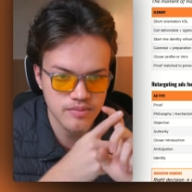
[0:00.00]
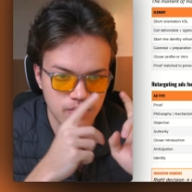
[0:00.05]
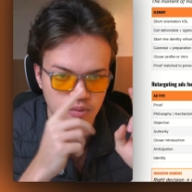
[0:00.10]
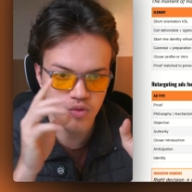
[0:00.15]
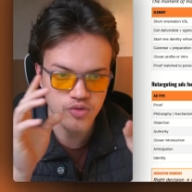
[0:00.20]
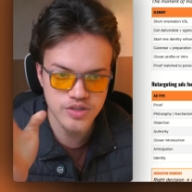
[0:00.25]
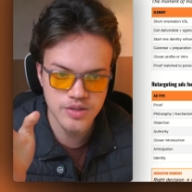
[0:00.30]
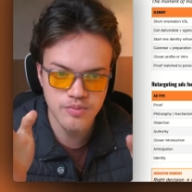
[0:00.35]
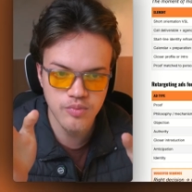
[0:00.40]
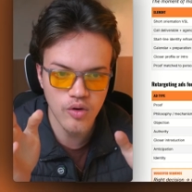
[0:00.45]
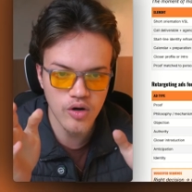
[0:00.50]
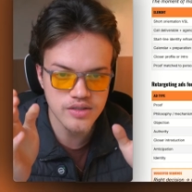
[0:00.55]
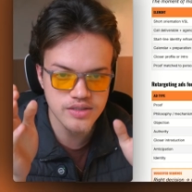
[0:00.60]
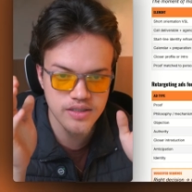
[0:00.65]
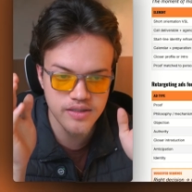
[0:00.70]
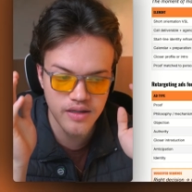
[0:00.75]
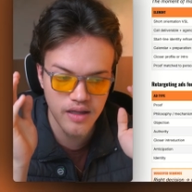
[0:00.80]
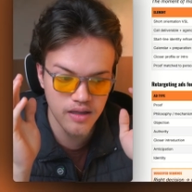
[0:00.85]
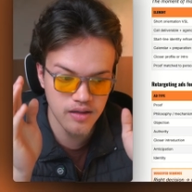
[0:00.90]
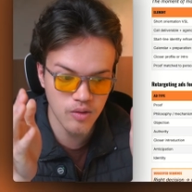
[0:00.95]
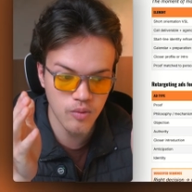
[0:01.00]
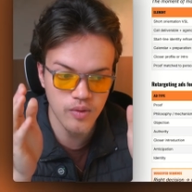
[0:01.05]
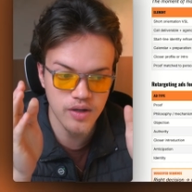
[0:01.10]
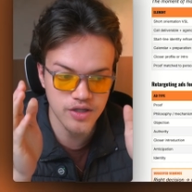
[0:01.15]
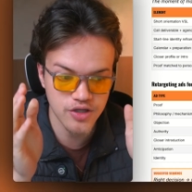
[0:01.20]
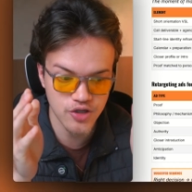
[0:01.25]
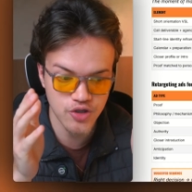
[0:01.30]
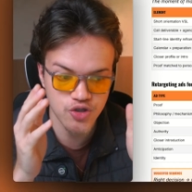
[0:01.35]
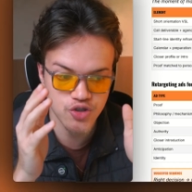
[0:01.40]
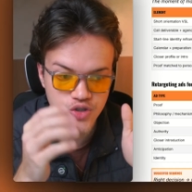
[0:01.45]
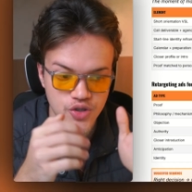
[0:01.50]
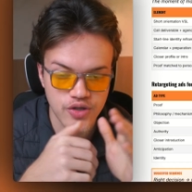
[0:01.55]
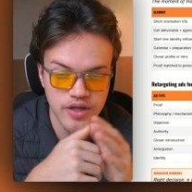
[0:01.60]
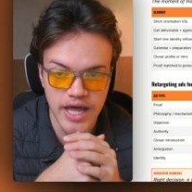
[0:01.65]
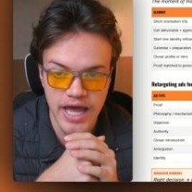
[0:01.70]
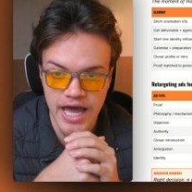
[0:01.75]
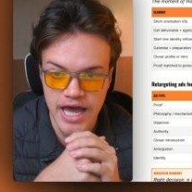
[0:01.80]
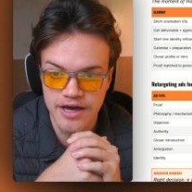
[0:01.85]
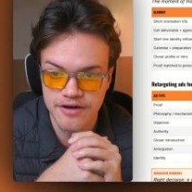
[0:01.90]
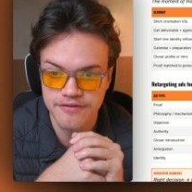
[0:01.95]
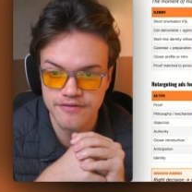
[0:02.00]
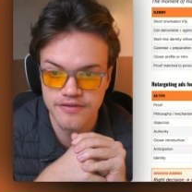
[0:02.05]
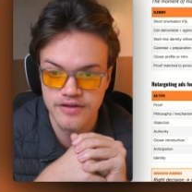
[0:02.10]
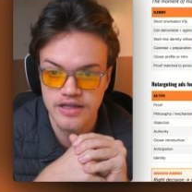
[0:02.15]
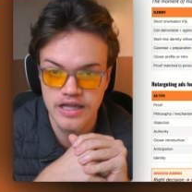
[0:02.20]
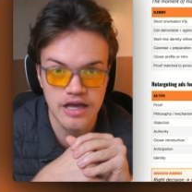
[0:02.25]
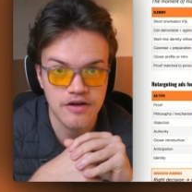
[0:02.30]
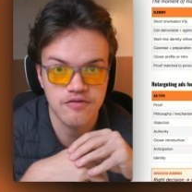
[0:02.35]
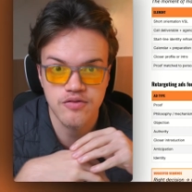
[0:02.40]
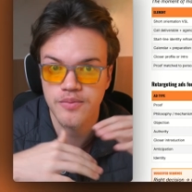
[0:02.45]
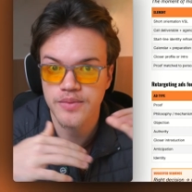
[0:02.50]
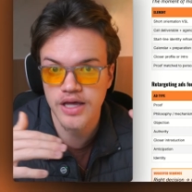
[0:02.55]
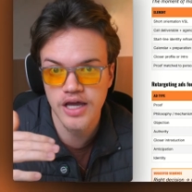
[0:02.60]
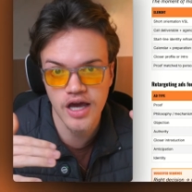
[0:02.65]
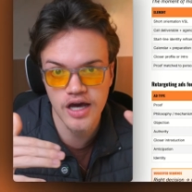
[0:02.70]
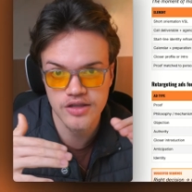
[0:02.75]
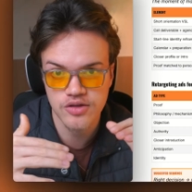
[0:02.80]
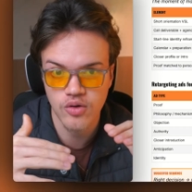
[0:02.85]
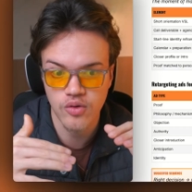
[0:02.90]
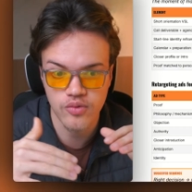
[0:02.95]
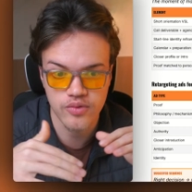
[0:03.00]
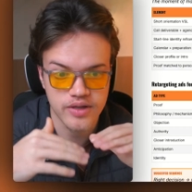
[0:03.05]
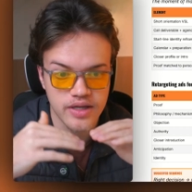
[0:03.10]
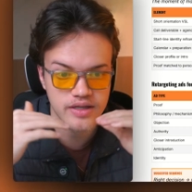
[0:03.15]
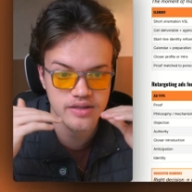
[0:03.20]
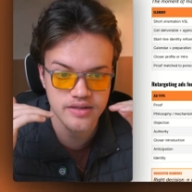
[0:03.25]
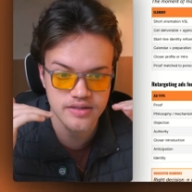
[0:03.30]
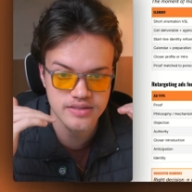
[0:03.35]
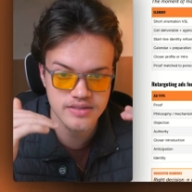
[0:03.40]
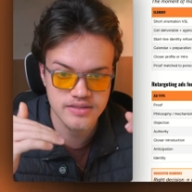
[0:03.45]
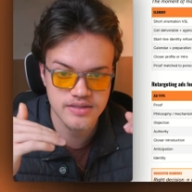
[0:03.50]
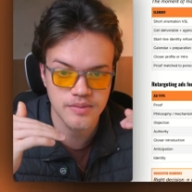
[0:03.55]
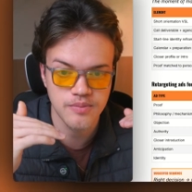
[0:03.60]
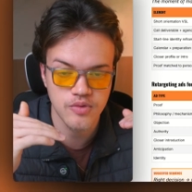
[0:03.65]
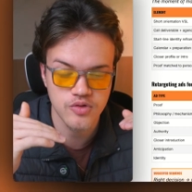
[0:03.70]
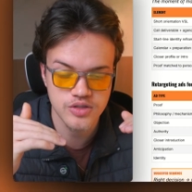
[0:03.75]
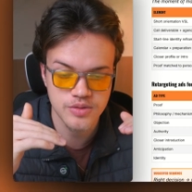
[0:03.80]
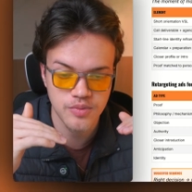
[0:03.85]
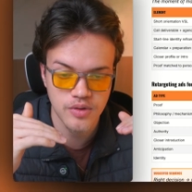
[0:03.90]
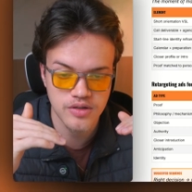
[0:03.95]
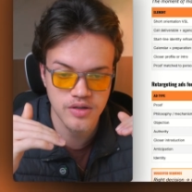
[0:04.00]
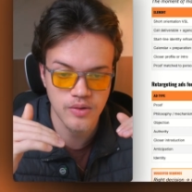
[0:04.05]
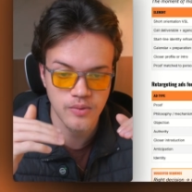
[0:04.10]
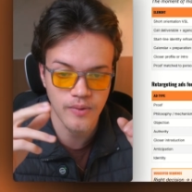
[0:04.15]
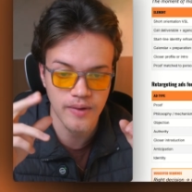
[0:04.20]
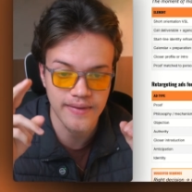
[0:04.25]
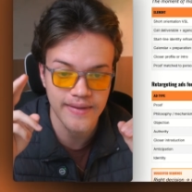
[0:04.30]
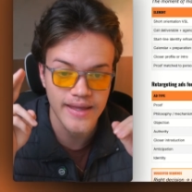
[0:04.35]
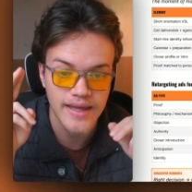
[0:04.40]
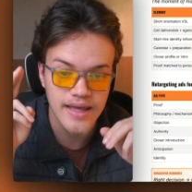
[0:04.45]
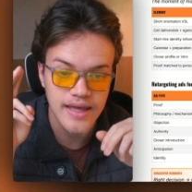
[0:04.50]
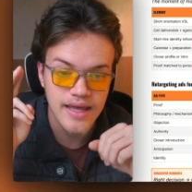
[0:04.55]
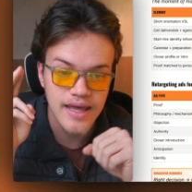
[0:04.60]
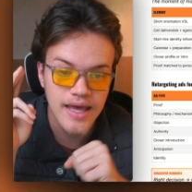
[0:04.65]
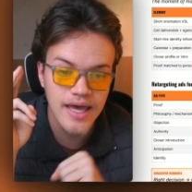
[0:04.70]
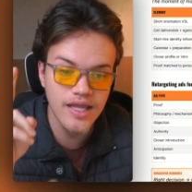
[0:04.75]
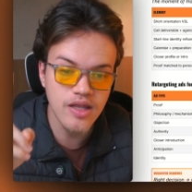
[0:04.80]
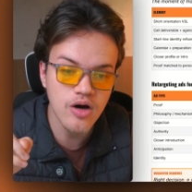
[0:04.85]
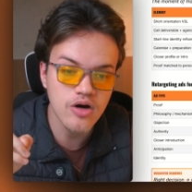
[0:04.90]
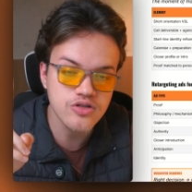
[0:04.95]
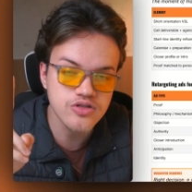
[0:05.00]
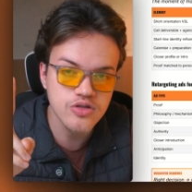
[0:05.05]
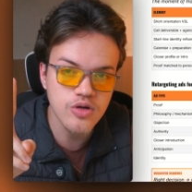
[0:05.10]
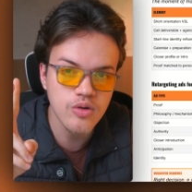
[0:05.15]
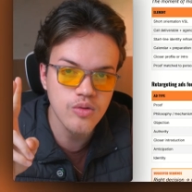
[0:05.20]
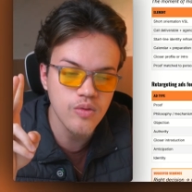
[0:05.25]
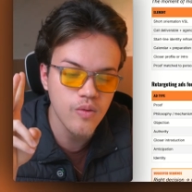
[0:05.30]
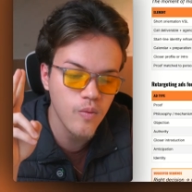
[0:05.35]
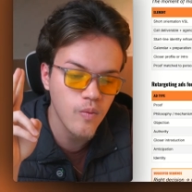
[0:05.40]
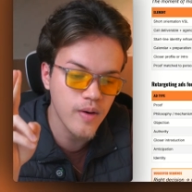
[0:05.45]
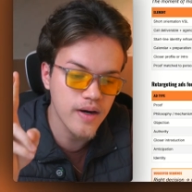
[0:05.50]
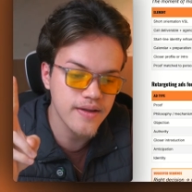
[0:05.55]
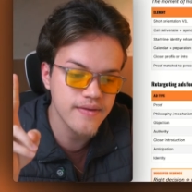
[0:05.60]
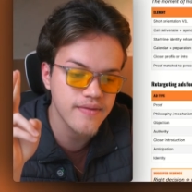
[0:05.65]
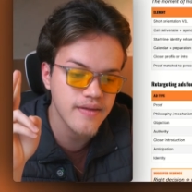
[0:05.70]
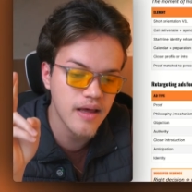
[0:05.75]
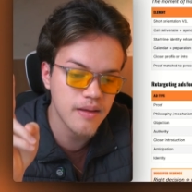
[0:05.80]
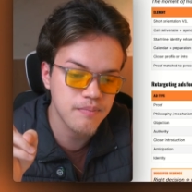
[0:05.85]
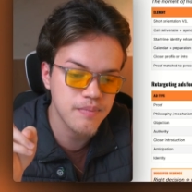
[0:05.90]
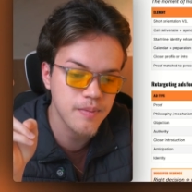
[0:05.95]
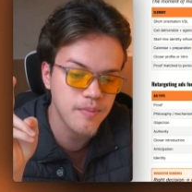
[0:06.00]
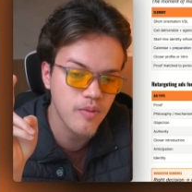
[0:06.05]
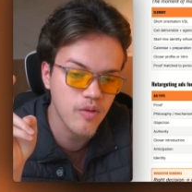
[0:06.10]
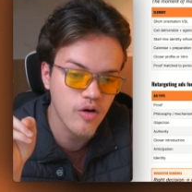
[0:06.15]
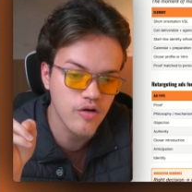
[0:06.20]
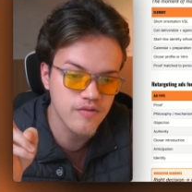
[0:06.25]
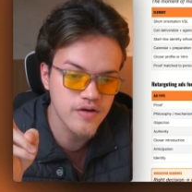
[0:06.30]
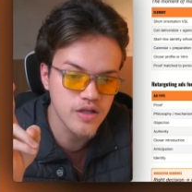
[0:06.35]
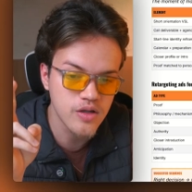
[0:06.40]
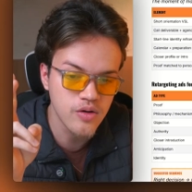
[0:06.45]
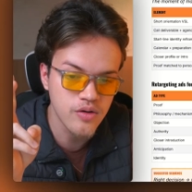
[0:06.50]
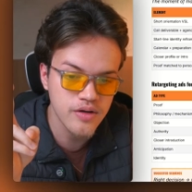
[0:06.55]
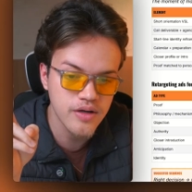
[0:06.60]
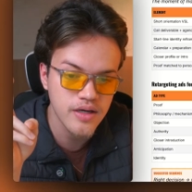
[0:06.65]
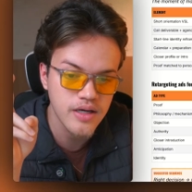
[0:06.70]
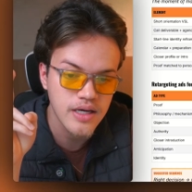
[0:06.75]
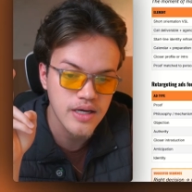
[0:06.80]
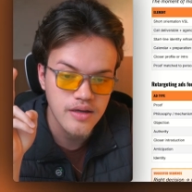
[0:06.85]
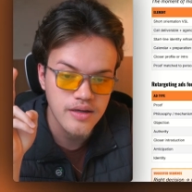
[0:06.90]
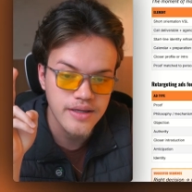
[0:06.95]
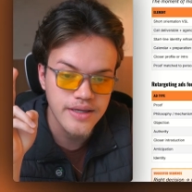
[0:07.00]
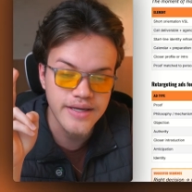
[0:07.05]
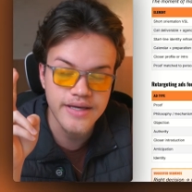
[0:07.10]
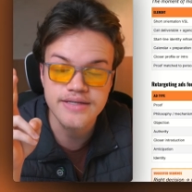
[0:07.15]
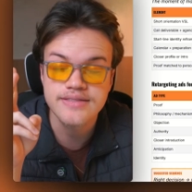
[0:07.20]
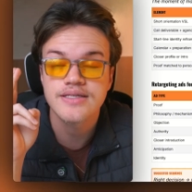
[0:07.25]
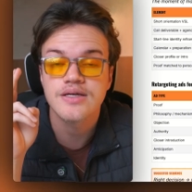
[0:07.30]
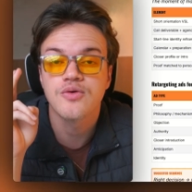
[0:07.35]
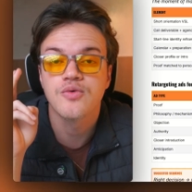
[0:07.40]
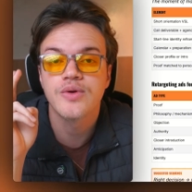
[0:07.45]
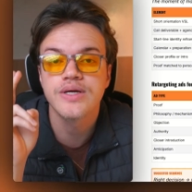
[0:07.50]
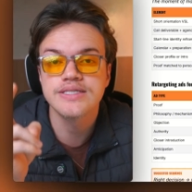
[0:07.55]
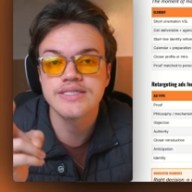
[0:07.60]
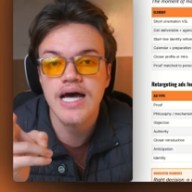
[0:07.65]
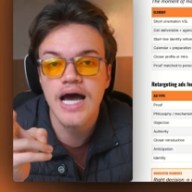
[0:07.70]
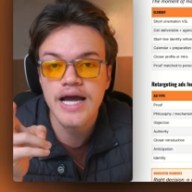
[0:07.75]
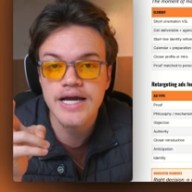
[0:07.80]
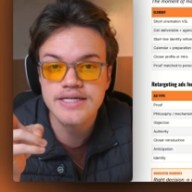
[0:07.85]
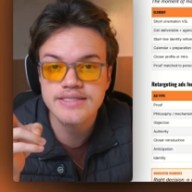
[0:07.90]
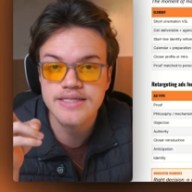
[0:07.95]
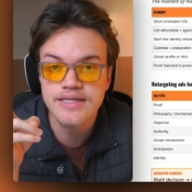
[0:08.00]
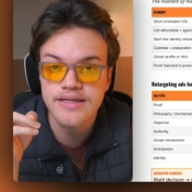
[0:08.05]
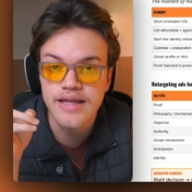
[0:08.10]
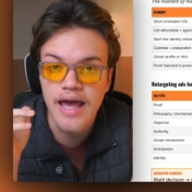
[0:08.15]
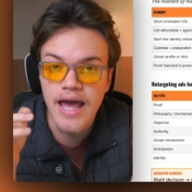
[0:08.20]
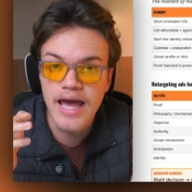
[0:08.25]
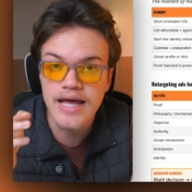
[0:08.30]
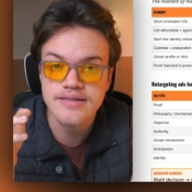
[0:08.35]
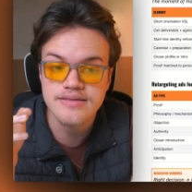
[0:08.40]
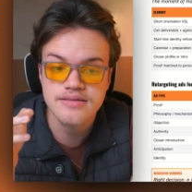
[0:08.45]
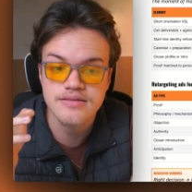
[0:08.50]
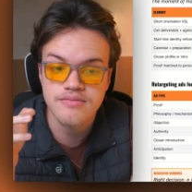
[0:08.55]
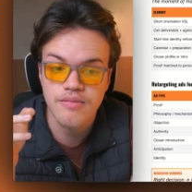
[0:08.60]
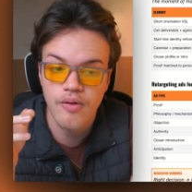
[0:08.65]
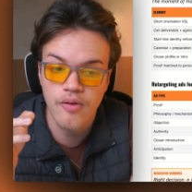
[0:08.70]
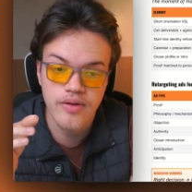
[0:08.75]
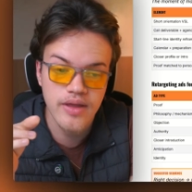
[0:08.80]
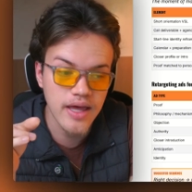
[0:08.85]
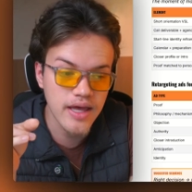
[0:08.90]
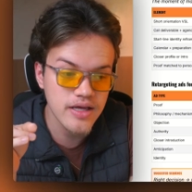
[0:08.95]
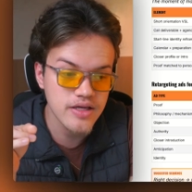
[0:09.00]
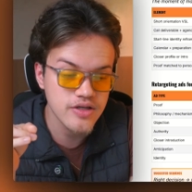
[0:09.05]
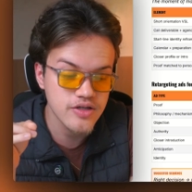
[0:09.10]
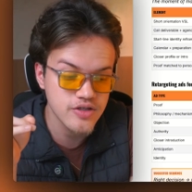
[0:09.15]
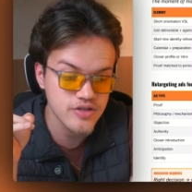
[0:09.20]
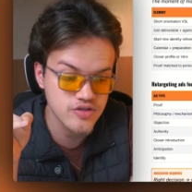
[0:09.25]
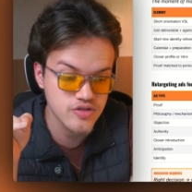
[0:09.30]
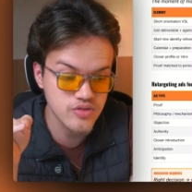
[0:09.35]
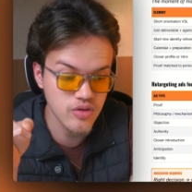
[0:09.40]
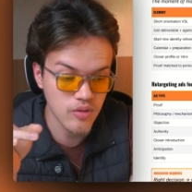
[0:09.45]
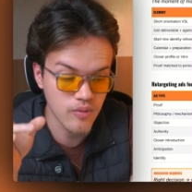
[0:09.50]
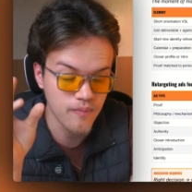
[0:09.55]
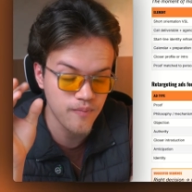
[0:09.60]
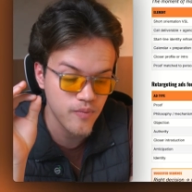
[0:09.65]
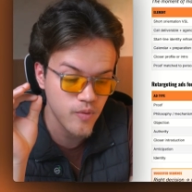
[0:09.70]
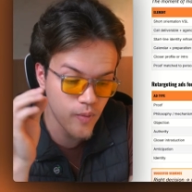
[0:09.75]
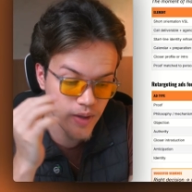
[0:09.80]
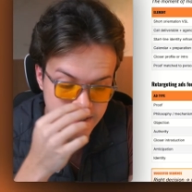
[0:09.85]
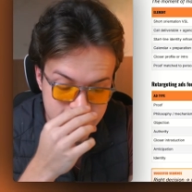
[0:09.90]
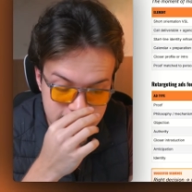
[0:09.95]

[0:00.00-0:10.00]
most important, and the one you should have like from the get-go, okay? This is the most important one. And also one that people overlook is retargeting ads, okay? So what is